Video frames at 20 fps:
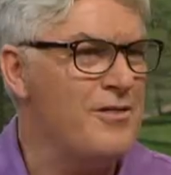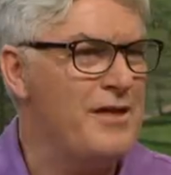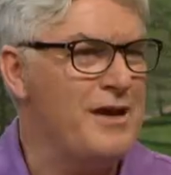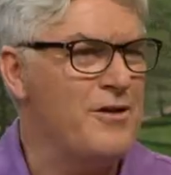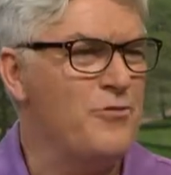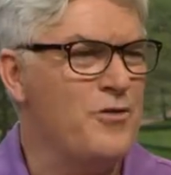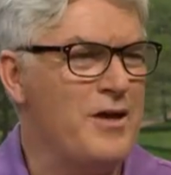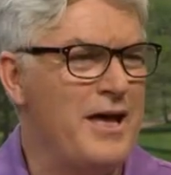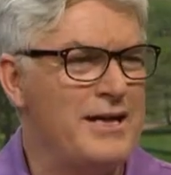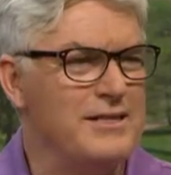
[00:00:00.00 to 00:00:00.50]
are they
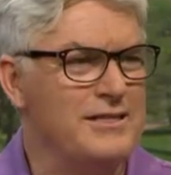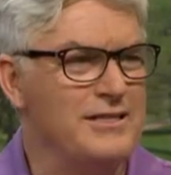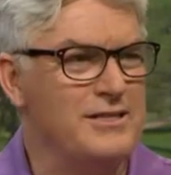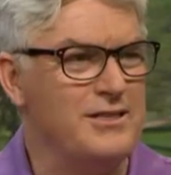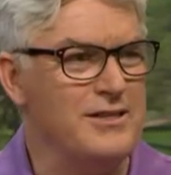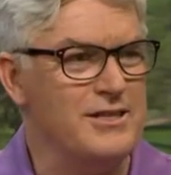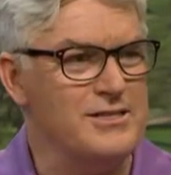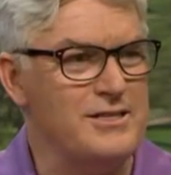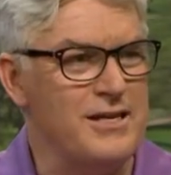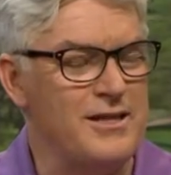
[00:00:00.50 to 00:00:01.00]
reacting to
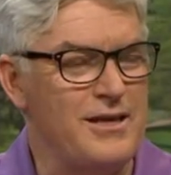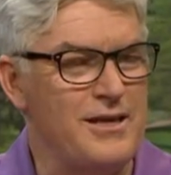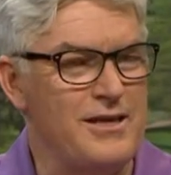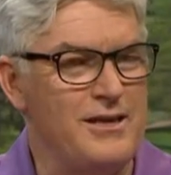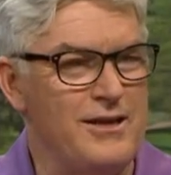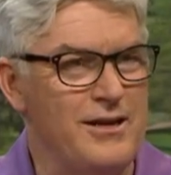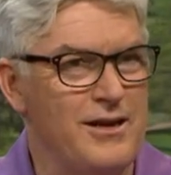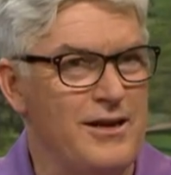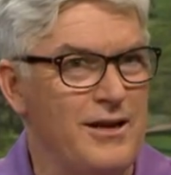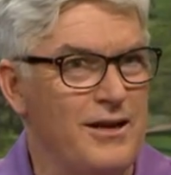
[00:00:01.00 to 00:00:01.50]
this? Are they
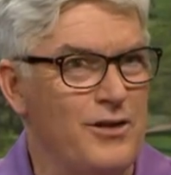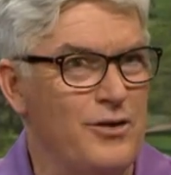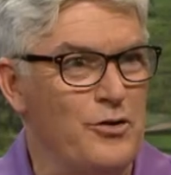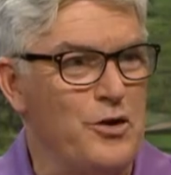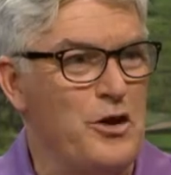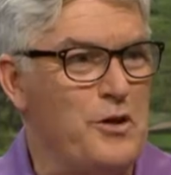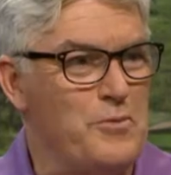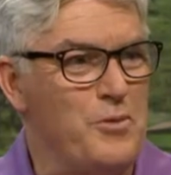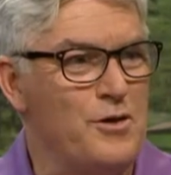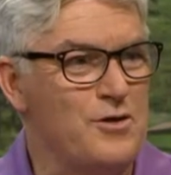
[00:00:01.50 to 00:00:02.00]

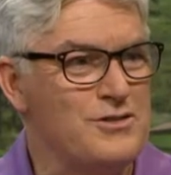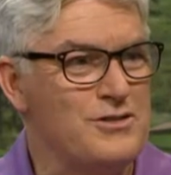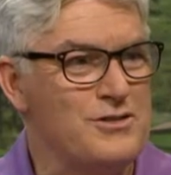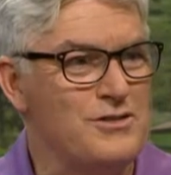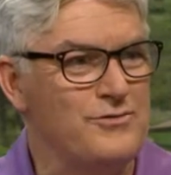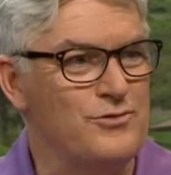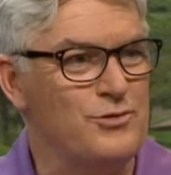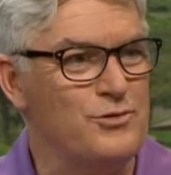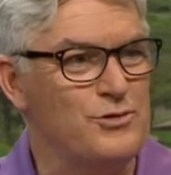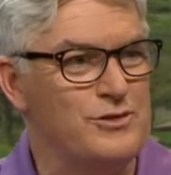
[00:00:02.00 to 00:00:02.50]
looking
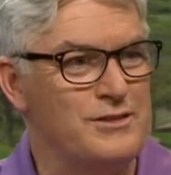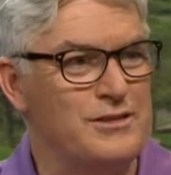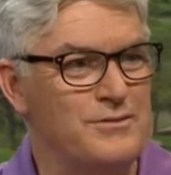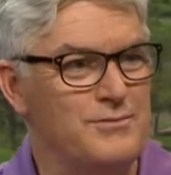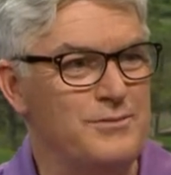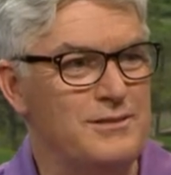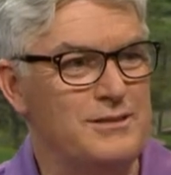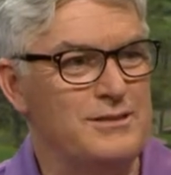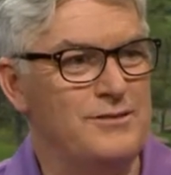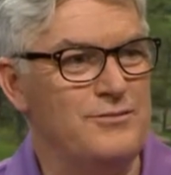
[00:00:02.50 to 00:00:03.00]
positive, or is it a
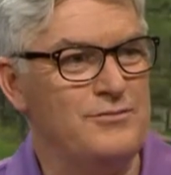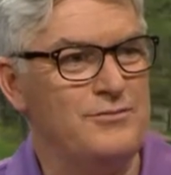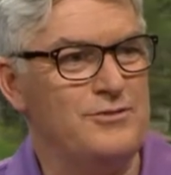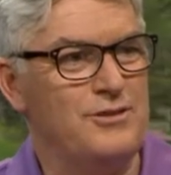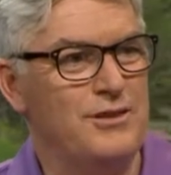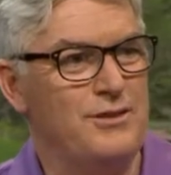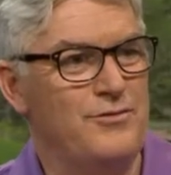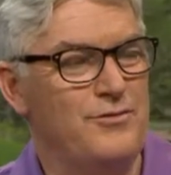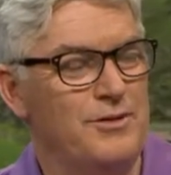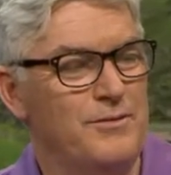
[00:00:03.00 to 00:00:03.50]
bit
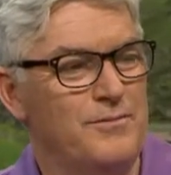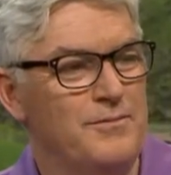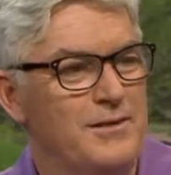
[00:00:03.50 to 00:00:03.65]
tricky for them?